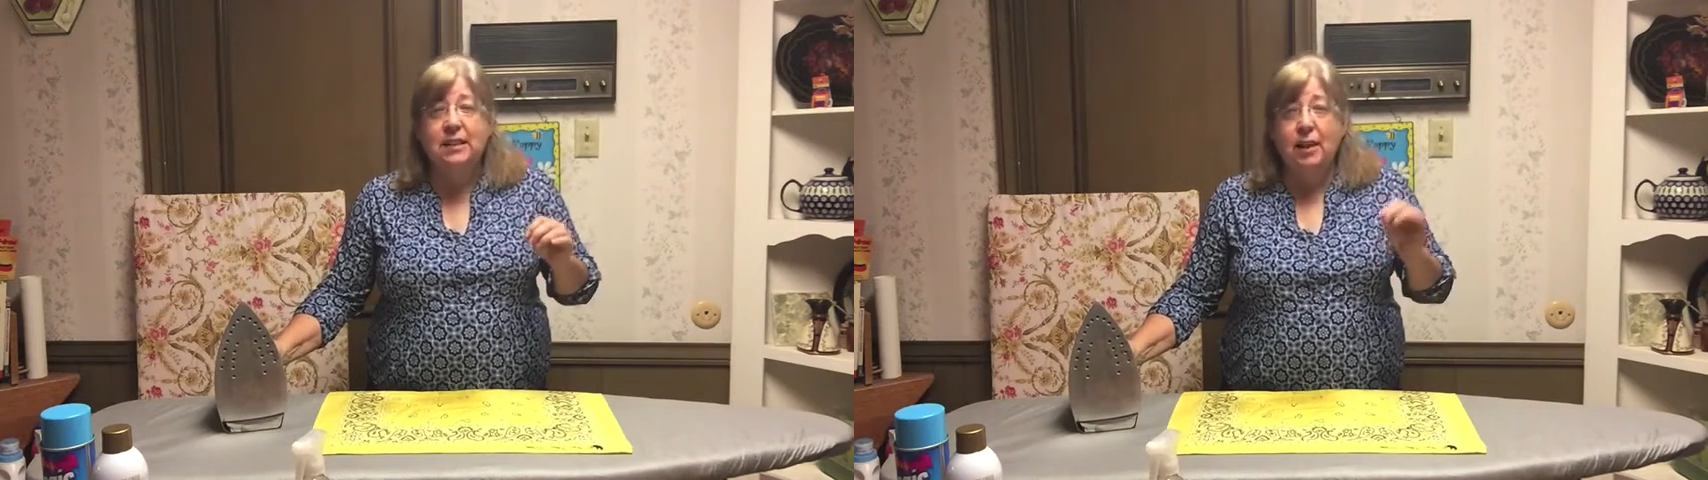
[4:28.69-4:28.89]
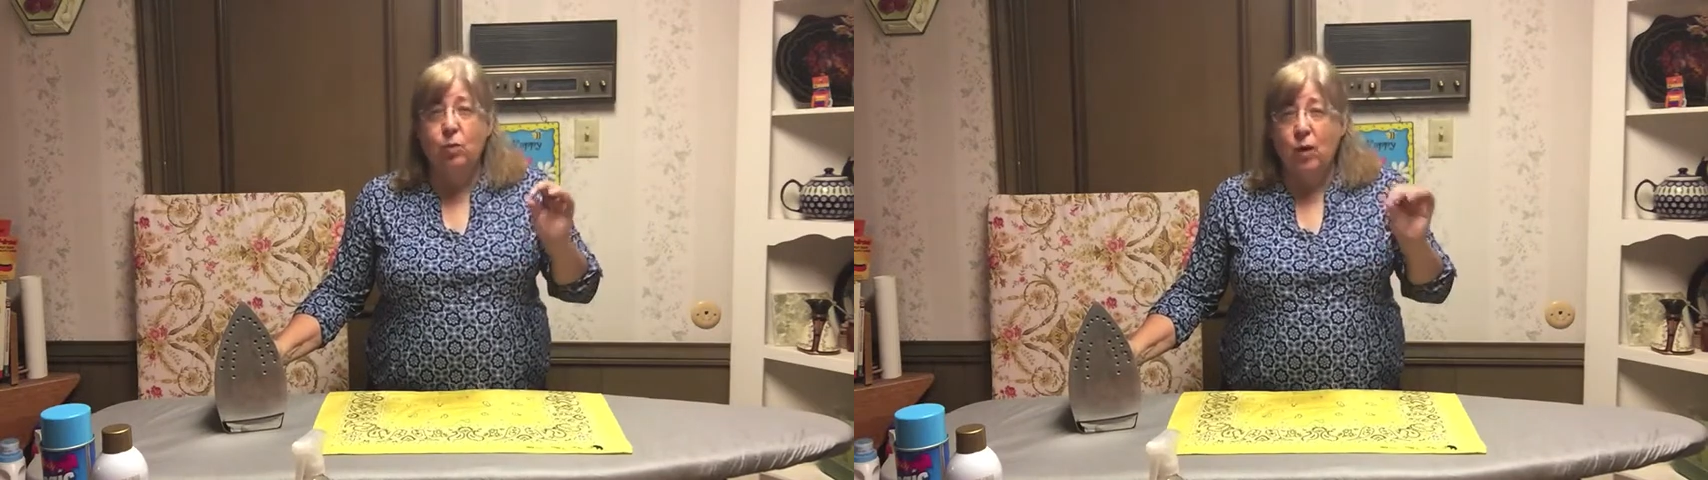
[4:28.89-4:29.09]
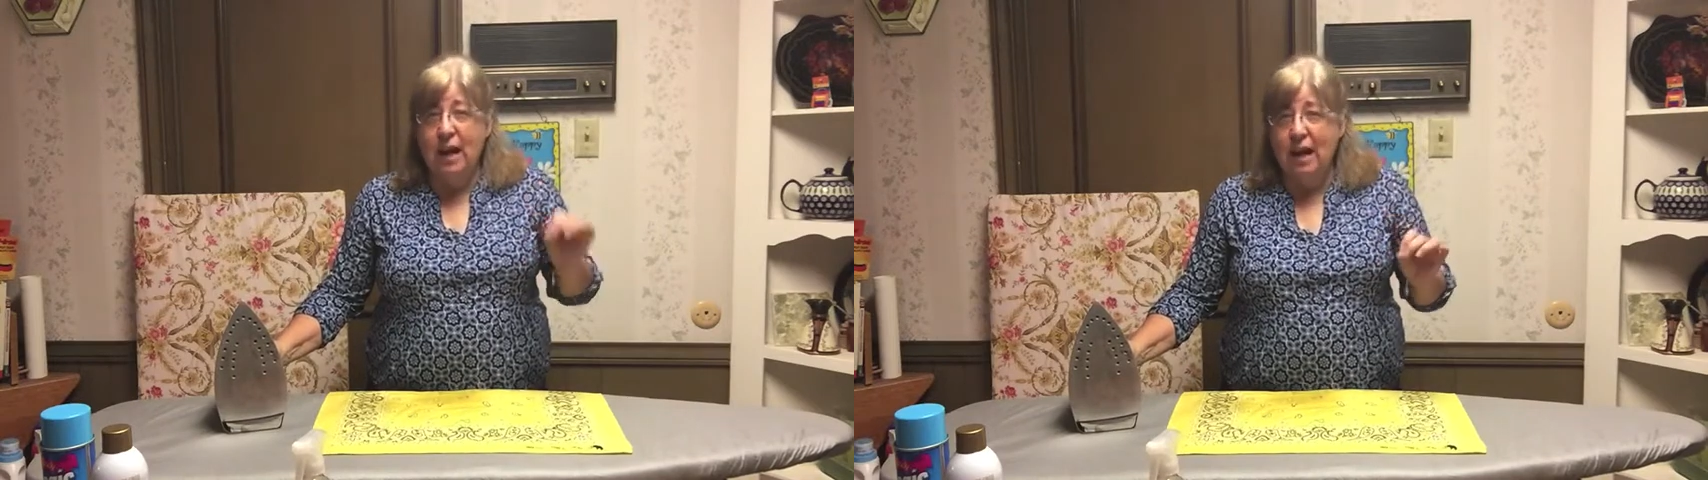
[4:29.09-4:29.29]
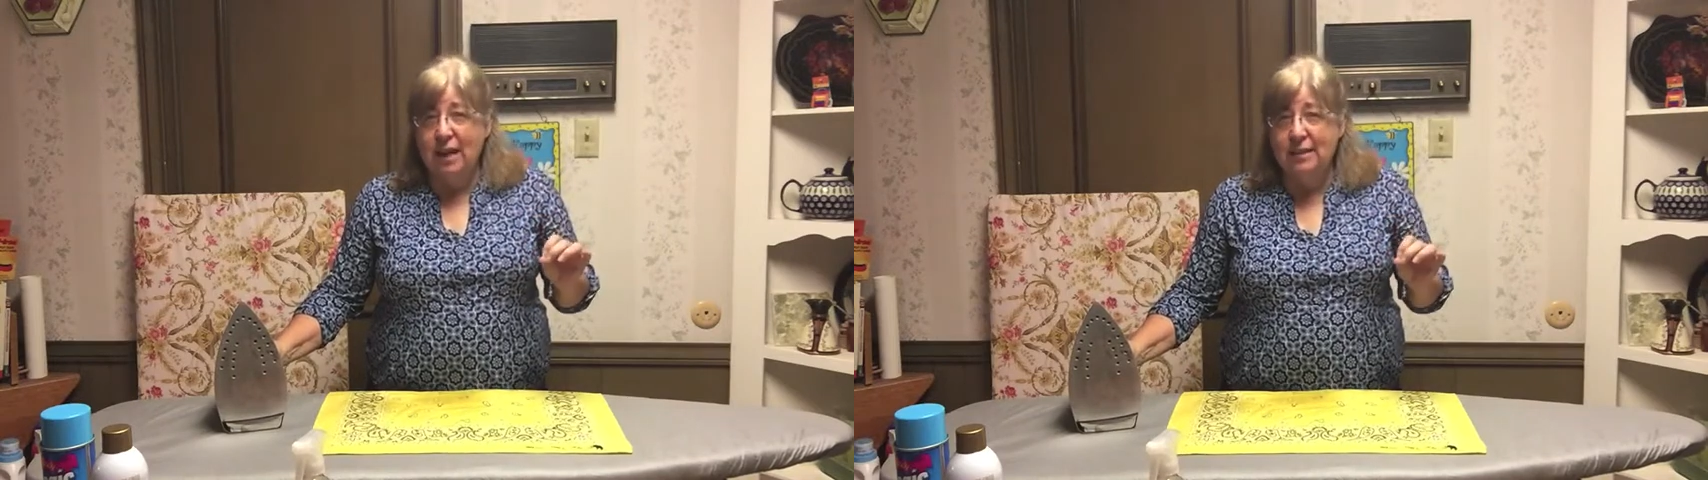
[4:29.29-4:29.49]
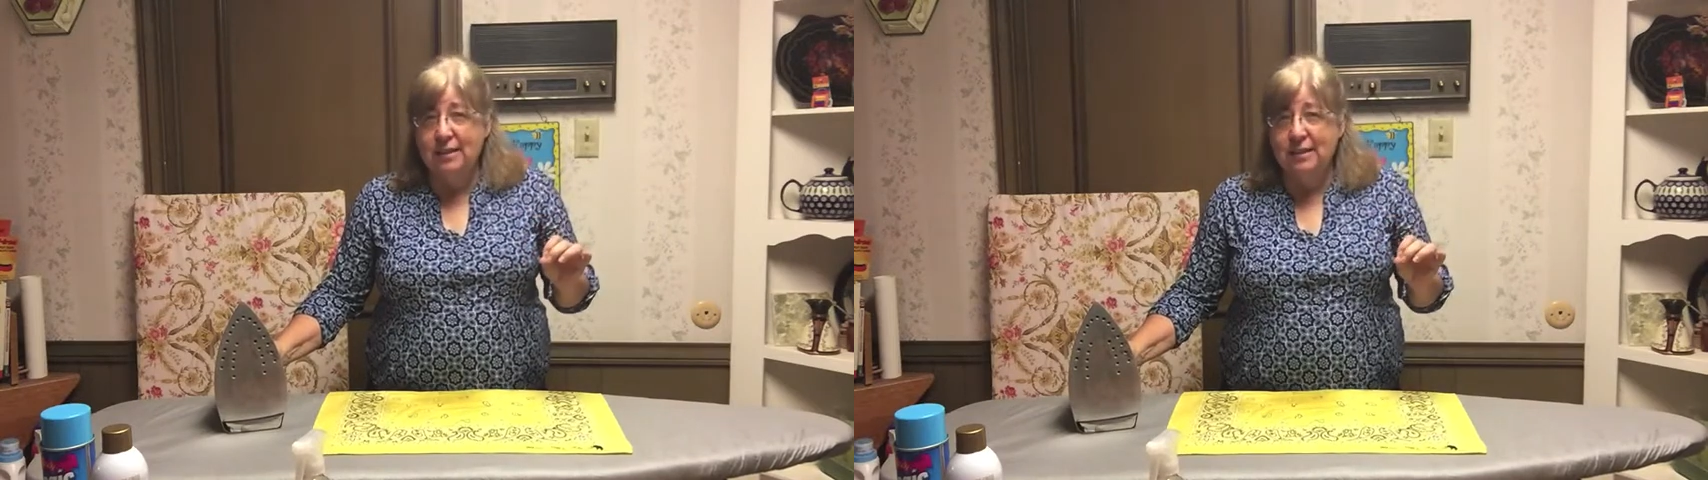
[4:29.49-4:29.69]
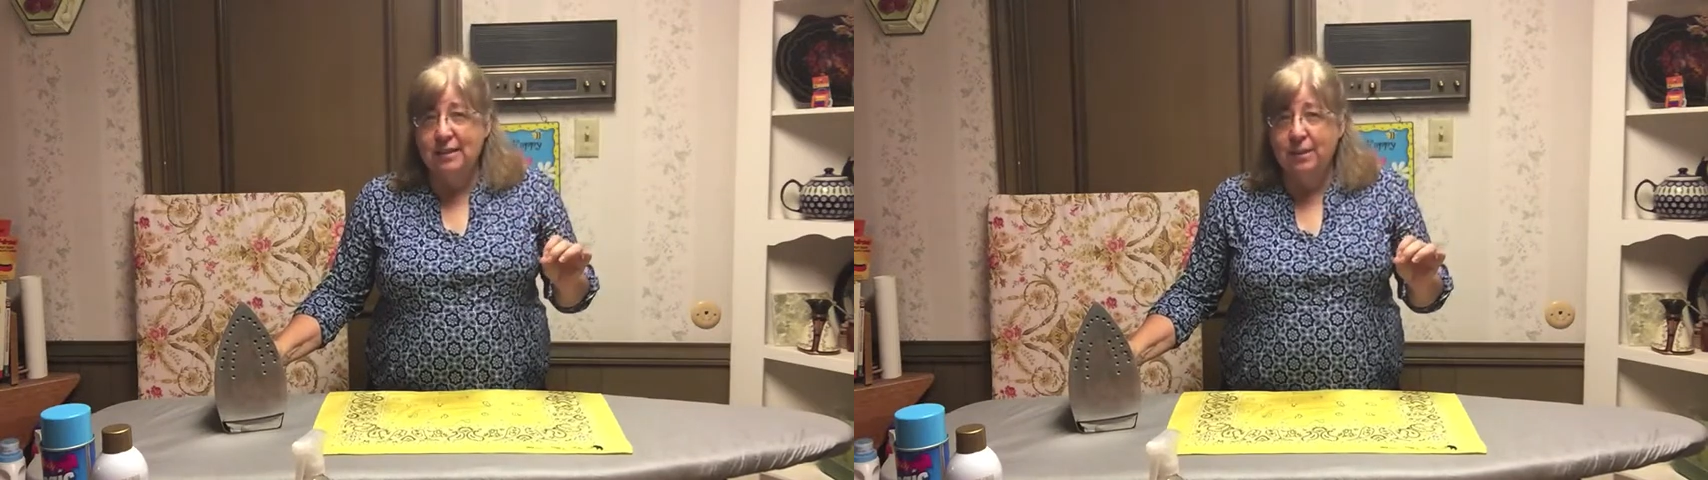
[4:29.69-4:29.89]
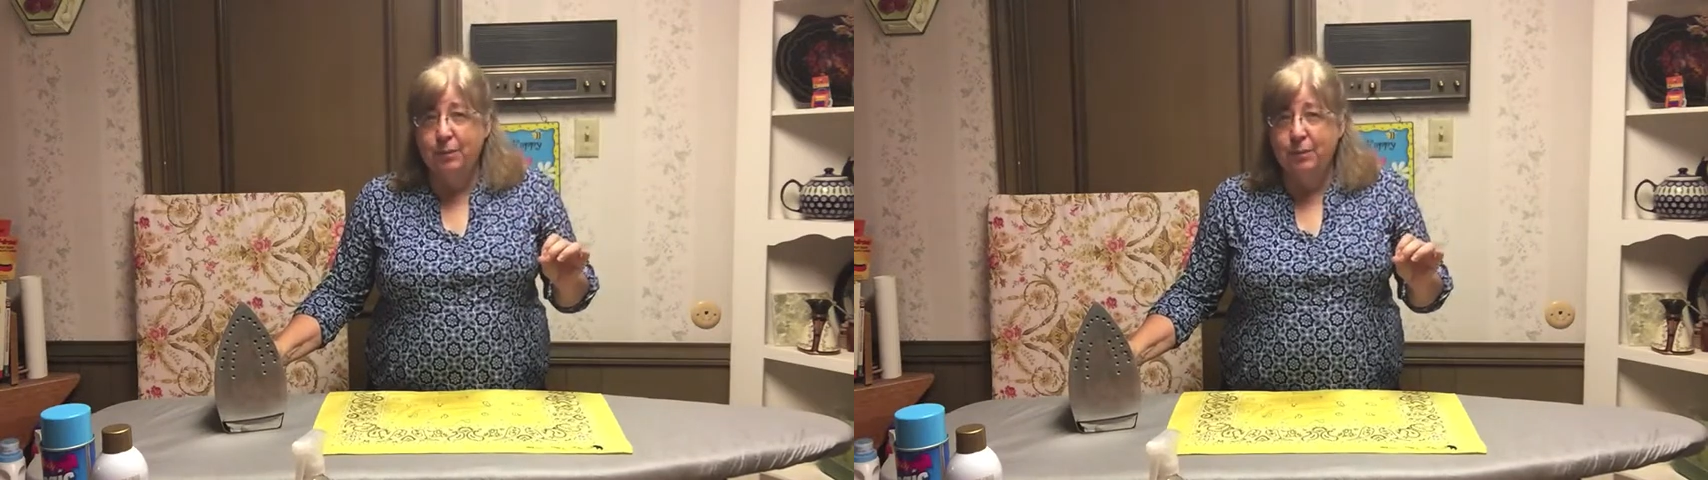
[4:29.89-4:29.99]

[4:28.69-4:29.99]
like rayons,